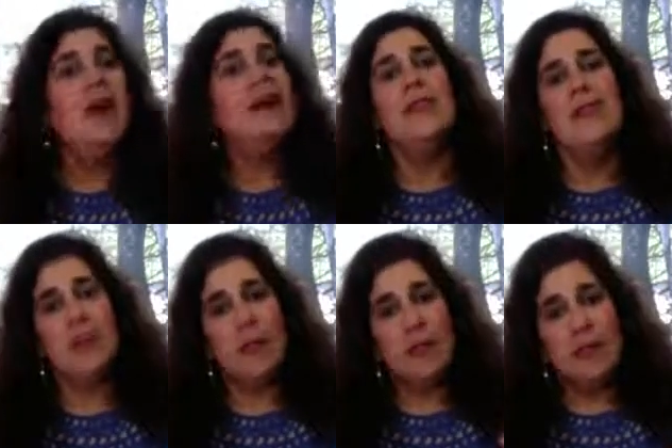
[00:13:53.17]

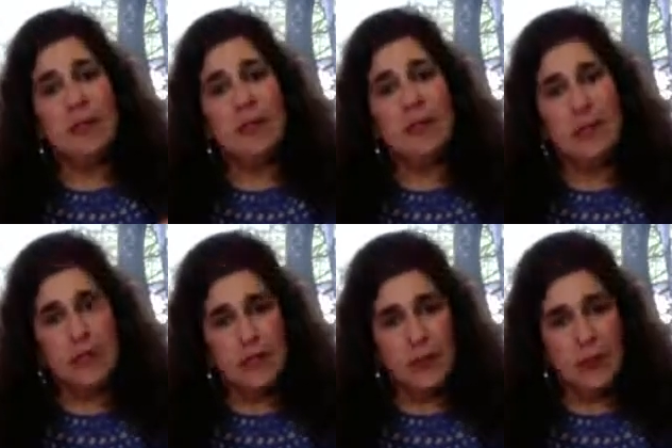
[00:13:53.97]
there are things that you
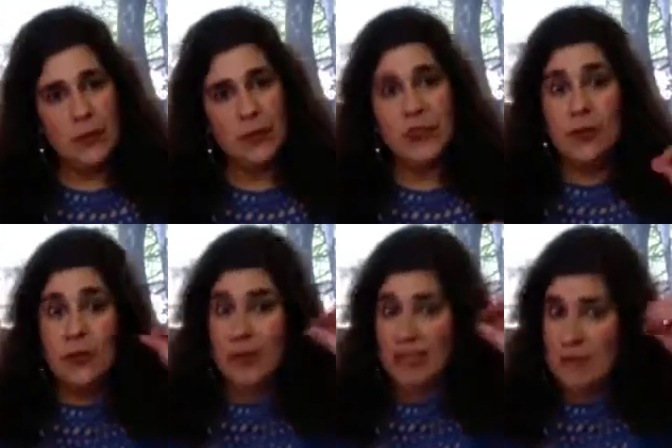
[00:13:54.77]
can do
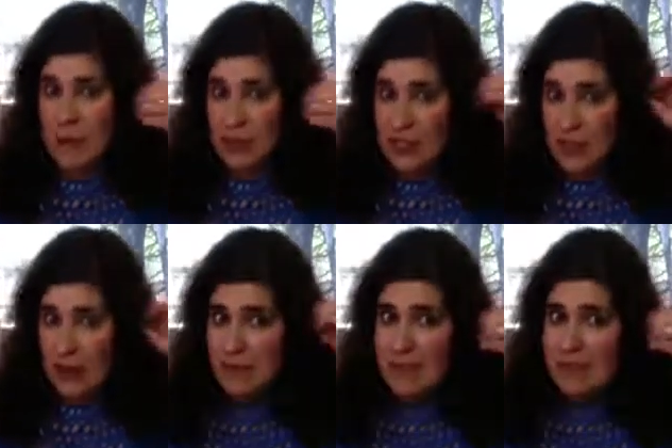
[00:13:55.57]
to, remember, shut
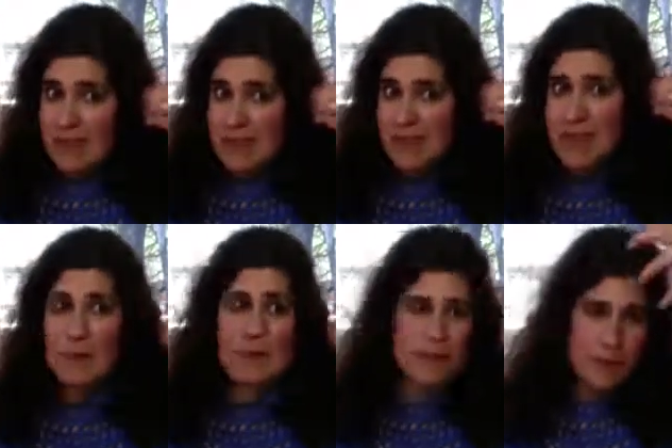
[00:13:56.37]
off the
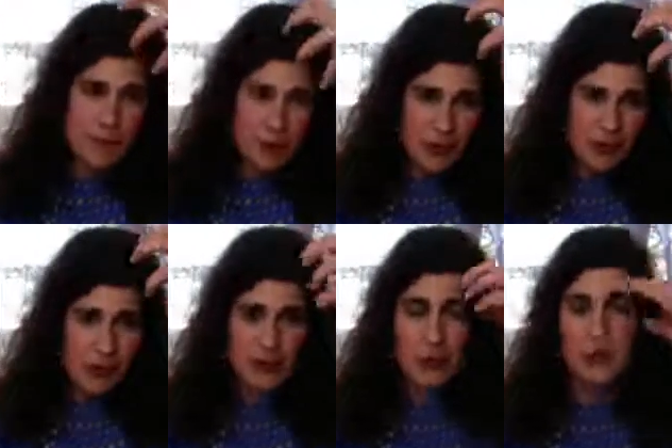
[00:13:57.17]
amygdala, beef up the
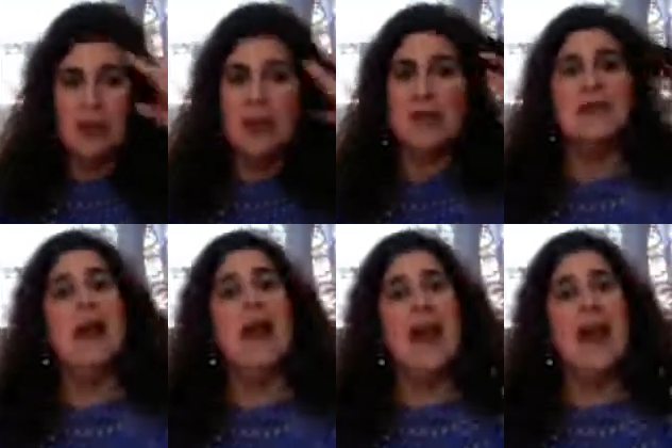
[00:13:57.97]
prefrontal cortex,